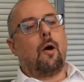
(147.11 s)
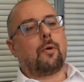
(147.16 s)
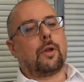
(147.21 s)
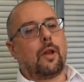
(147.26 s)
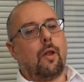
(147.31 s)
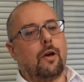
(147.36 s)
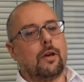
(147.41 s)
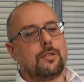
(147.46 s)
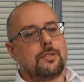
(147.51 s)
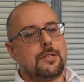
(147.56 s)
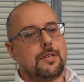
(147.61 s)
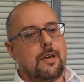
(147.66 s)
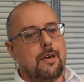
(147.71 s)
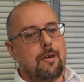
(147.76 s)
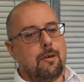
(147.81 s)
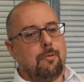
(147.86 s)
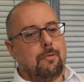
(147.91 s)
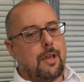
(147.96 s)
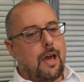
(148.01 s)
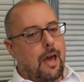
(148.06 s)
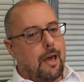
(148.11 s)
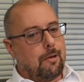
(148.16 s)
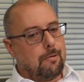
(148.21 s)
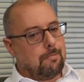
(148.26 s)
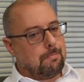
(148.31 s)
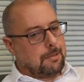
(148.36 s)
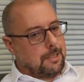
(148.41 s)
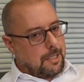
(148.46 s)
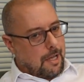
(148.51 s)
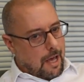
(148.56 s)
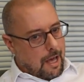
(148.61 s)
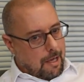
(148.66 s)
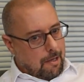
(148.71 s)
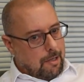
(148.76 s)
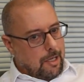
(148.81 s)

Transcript: would like to now say